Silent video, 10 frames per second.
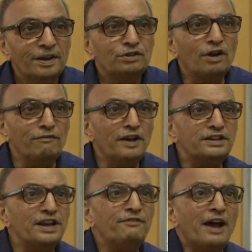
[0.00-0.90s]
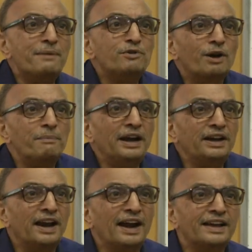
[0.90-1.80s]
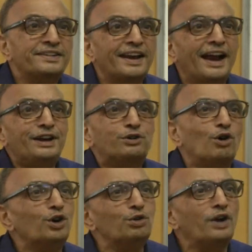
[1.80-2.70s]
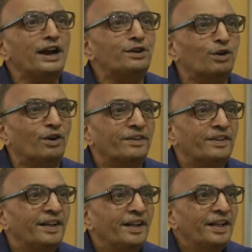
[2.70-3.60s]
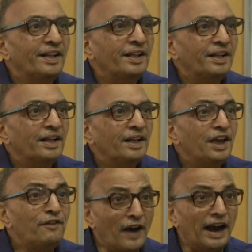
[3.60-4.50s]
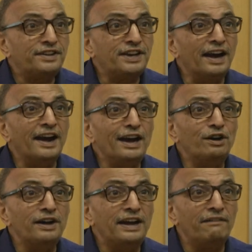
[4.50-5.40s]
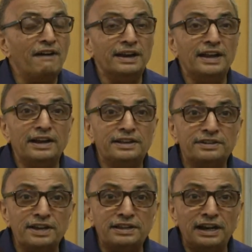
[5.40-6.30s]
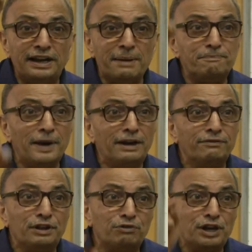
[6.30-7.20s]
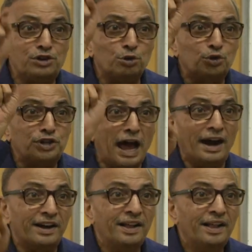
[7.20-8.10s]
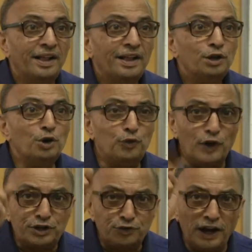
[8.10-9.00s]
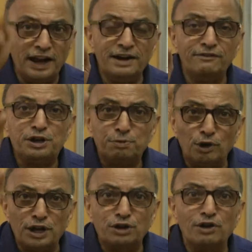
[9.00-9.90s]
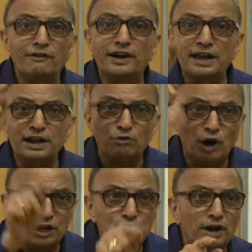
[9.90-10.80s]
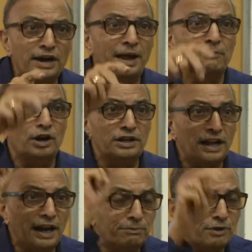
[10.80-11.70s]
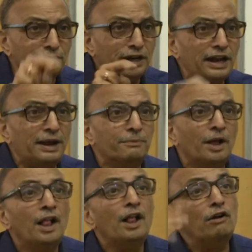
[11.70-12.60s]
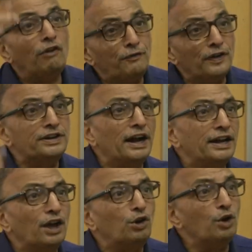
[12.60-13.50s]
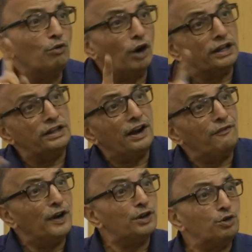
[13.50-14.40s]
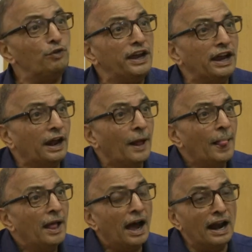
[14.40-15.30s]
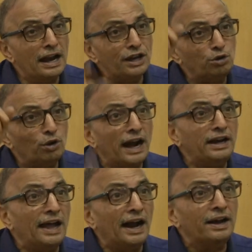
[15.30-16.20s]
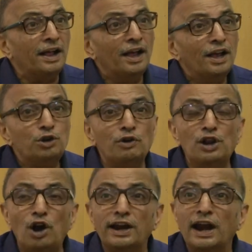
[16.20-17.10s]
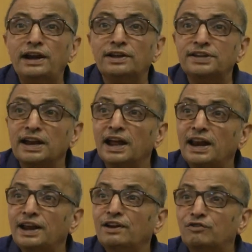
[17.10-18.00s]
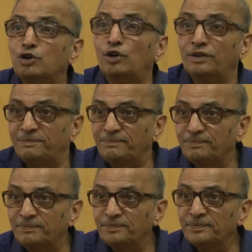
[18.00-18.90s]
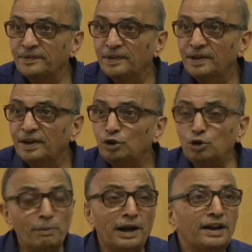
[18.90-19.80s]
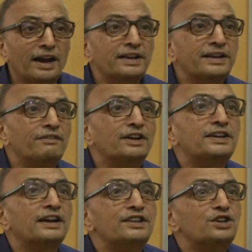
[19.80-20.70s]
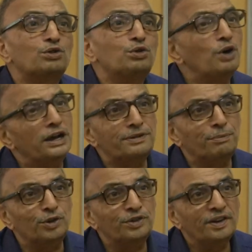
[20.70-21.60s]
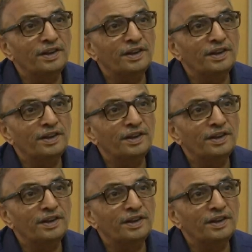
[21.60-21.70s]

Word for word: So obviously, if I am your mentor and I say write code, you write code. If I had said right on day one that this is the template with which you start, you first fill in which project you are working in, what is your name, what is the name of the team, what functionality you are doing, what is the reference to wiki. Unless you write that, you will not write a single line of code. No mentor has ever said this to you, I suppose.